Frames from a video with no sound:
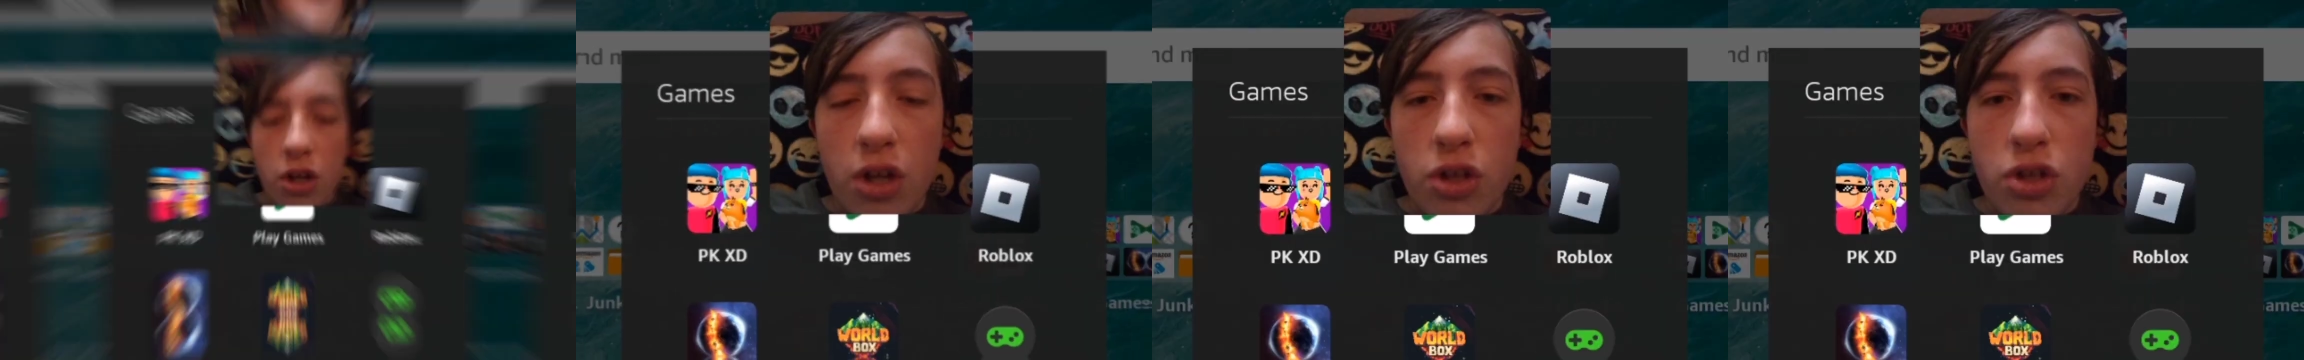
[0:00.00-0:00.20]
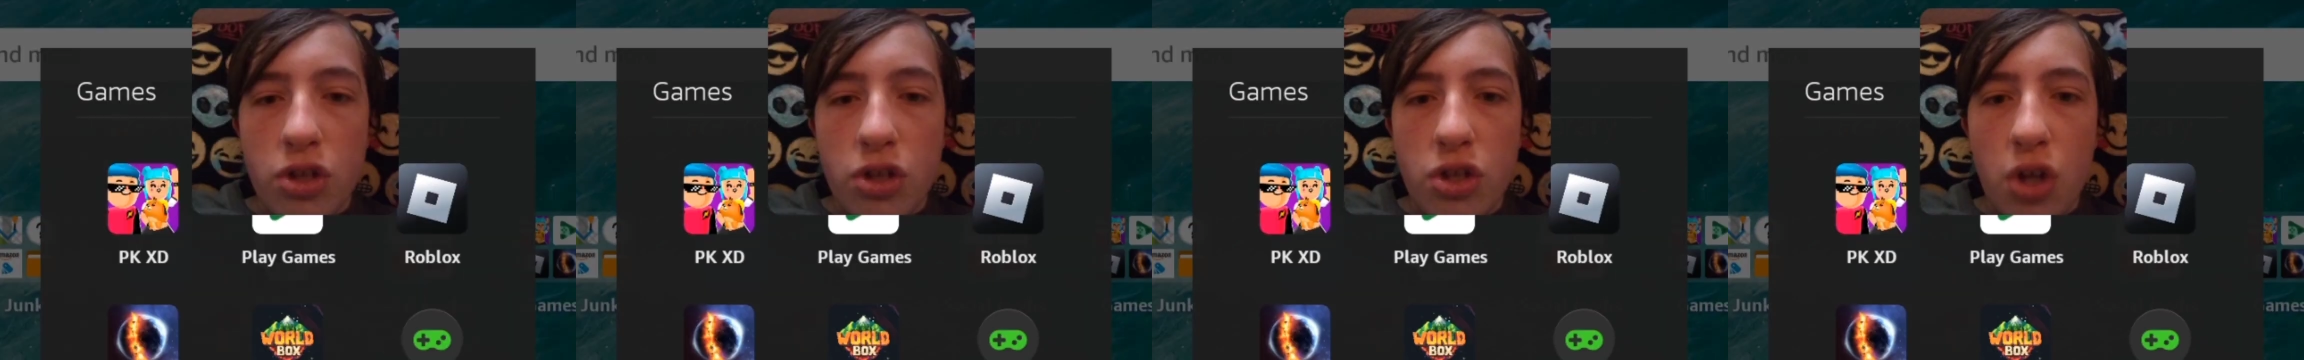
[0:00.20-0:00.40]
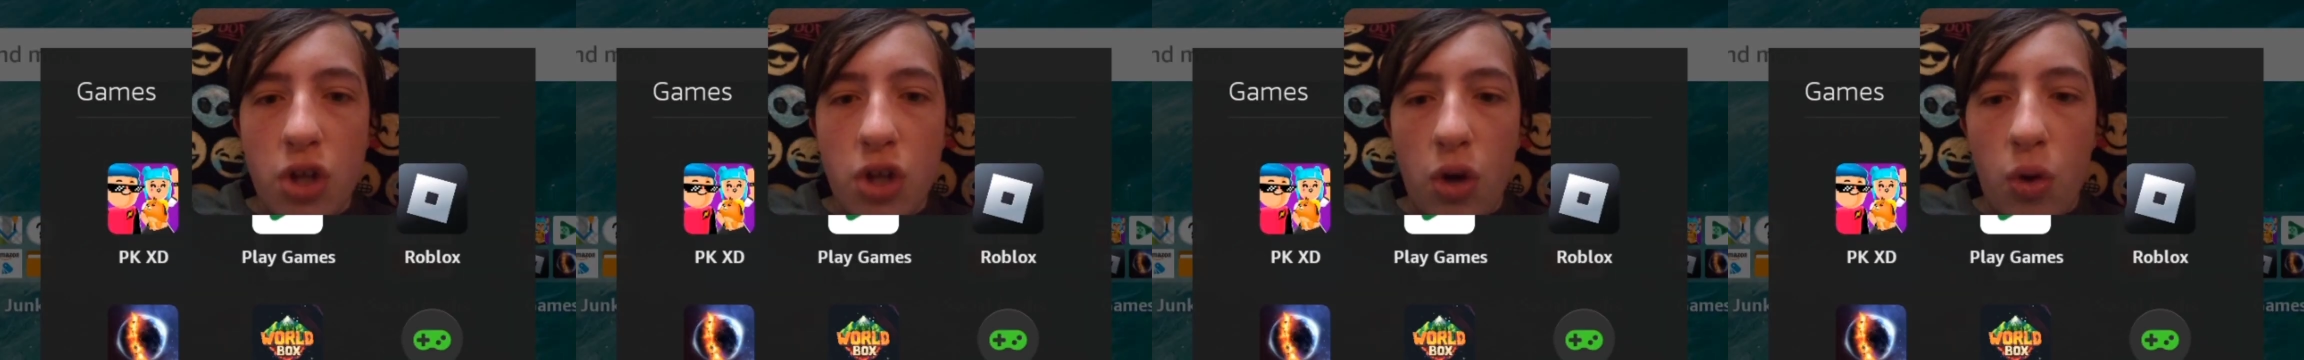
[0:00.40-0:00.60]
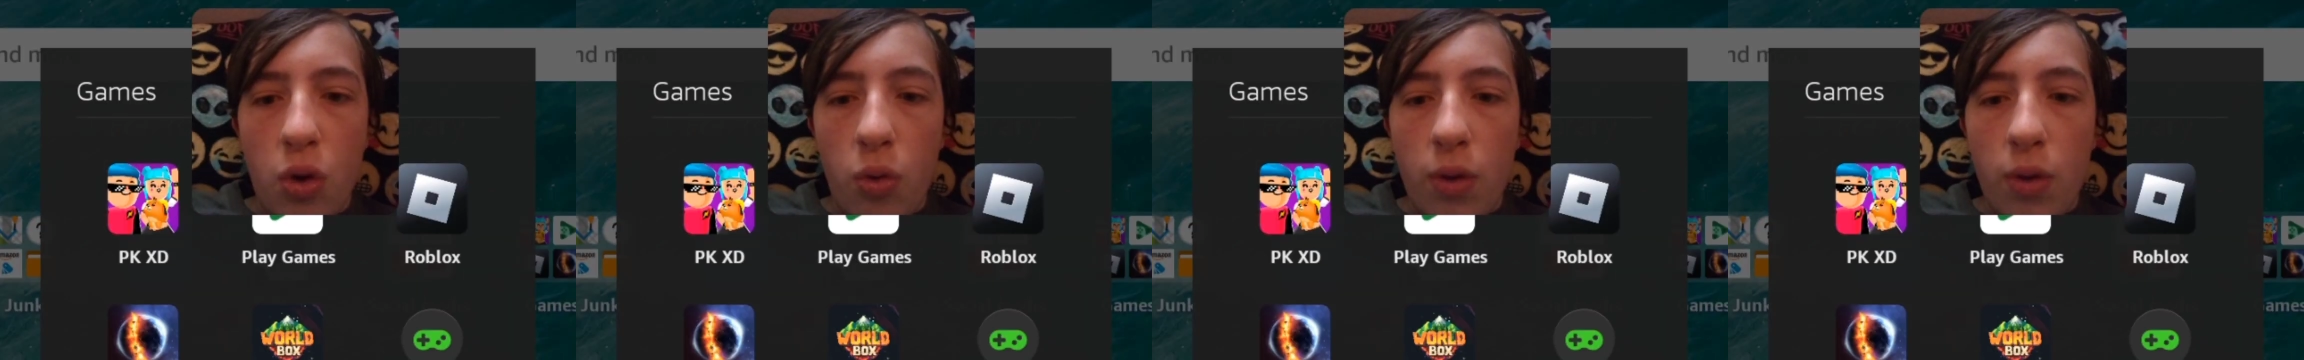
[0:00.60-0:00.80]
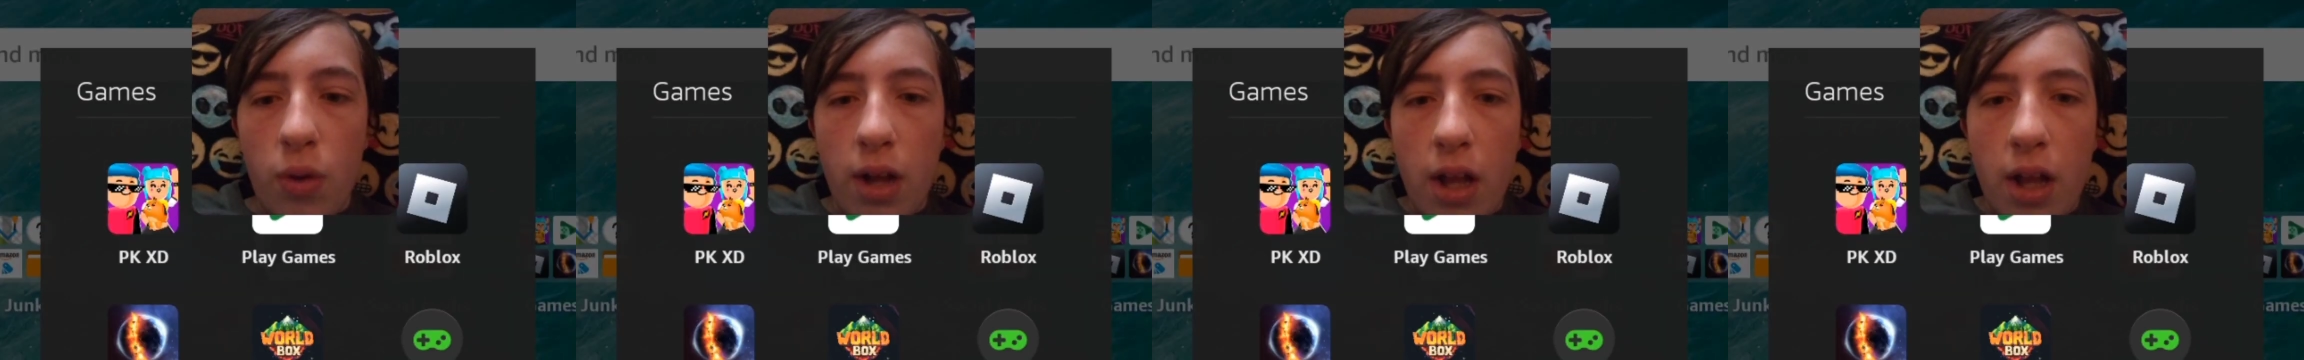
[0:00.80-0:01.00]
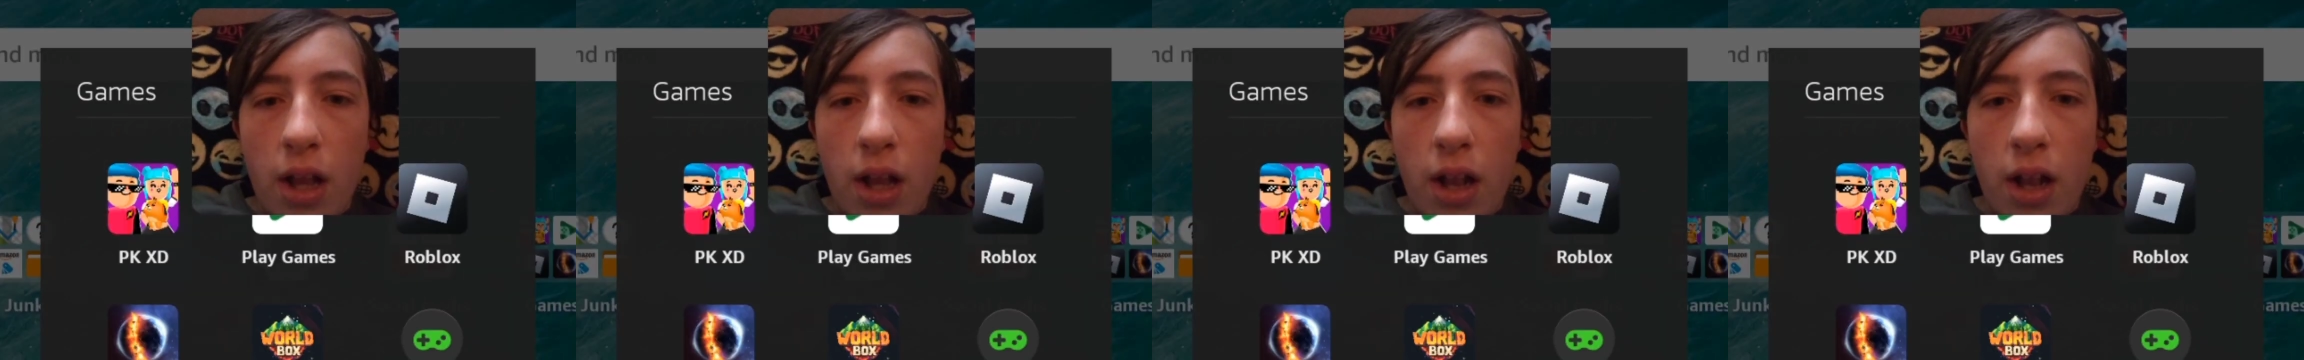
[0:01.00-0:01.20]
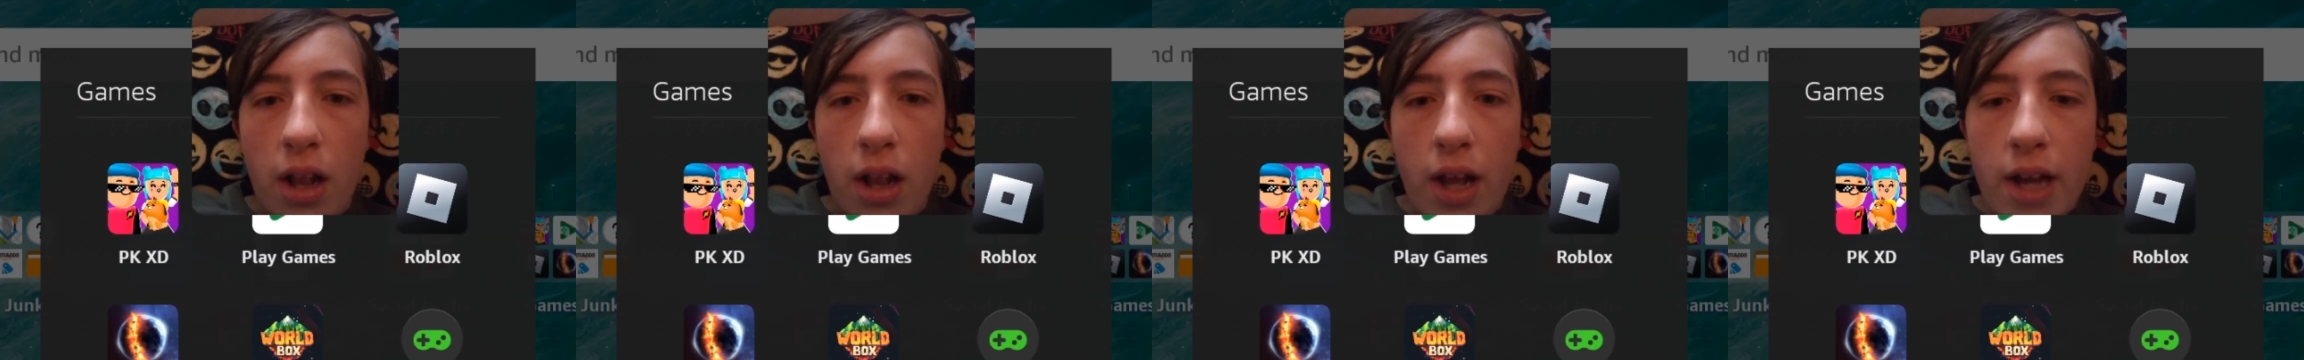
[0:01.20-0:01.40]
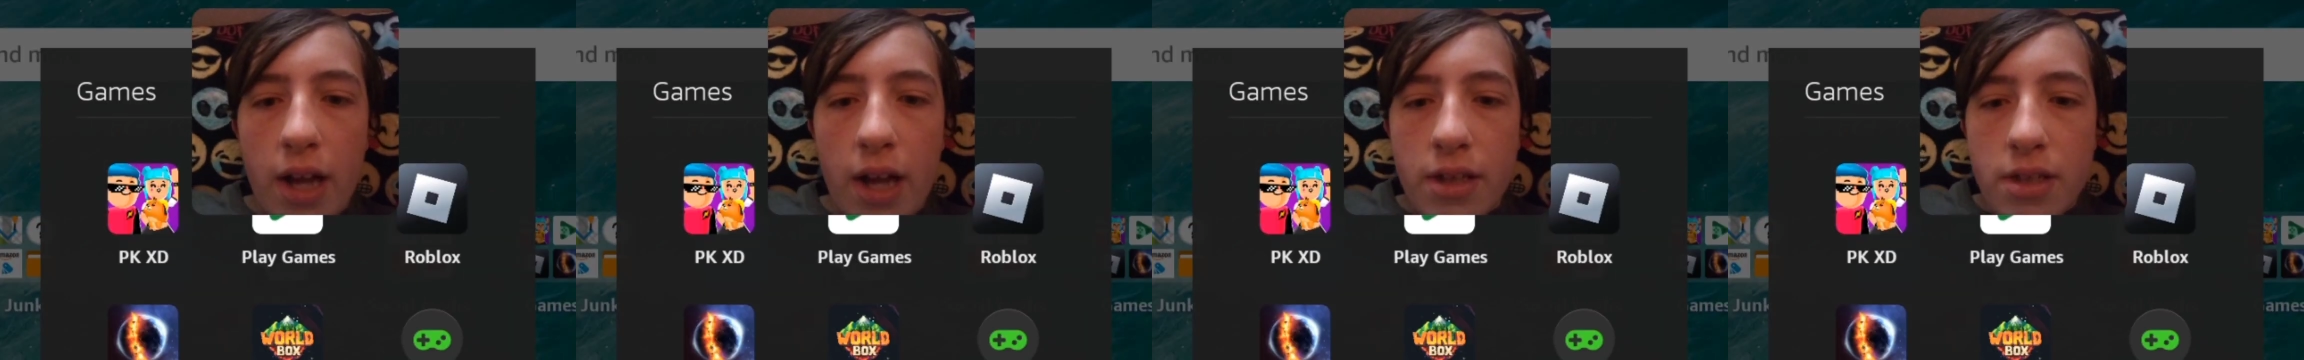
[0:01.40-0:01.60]
So,
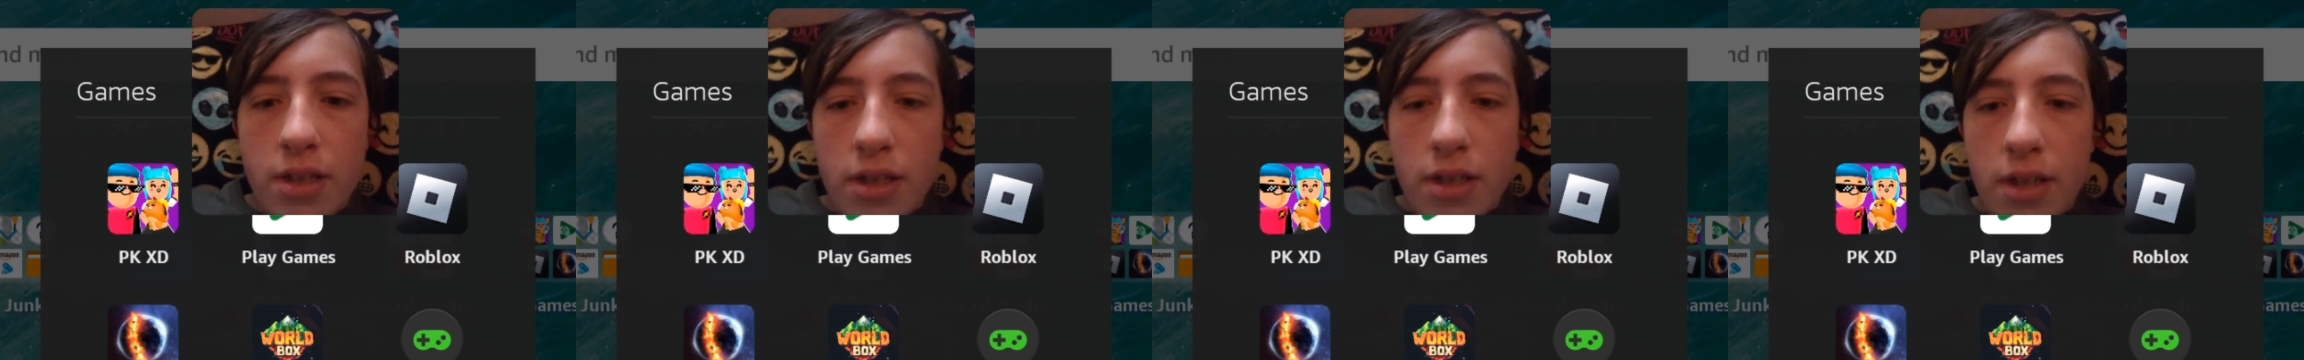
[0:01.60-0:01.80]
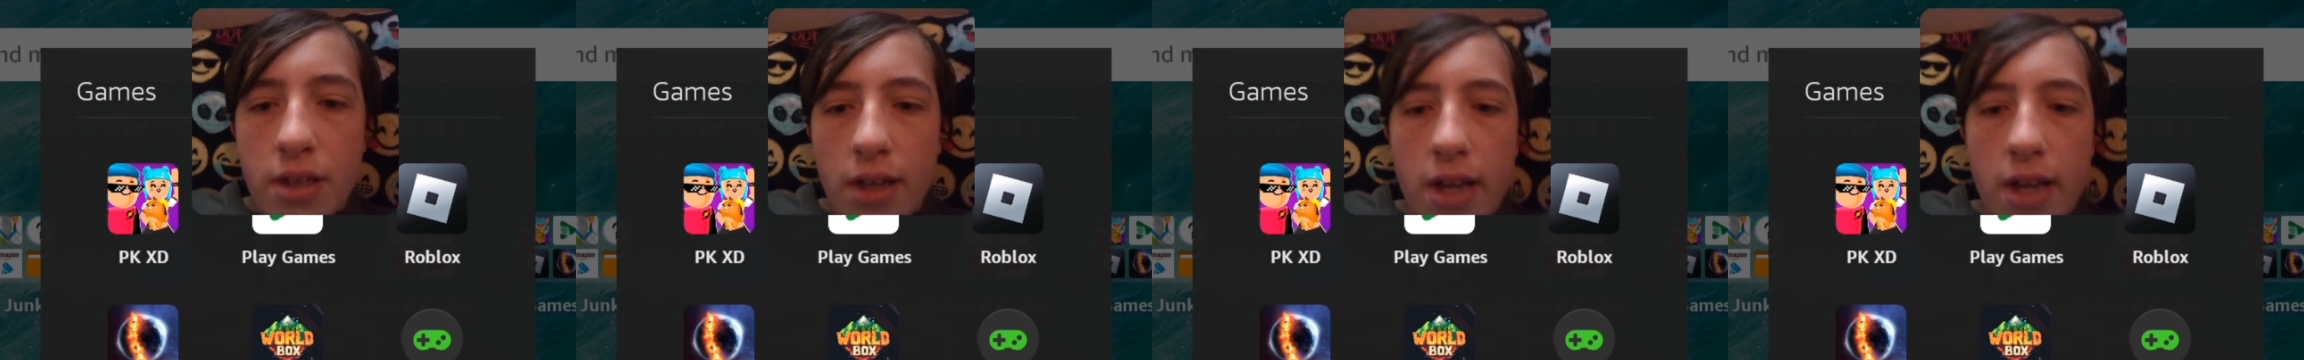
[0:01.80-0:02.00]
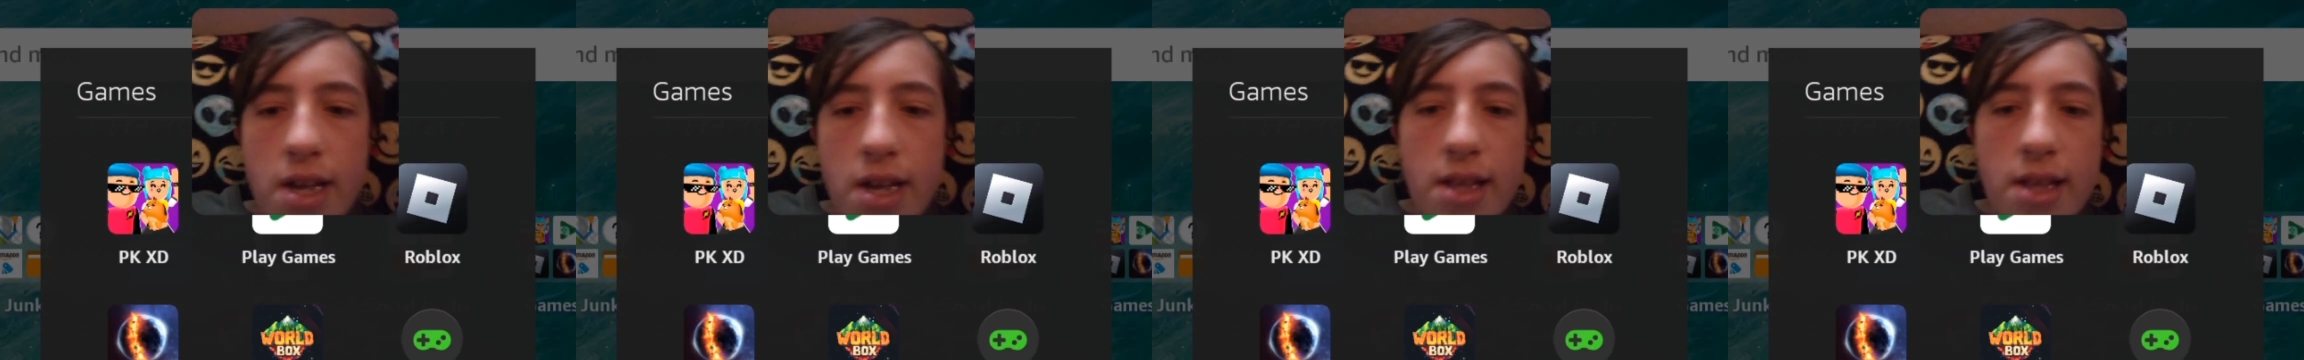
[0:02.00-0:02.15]
let's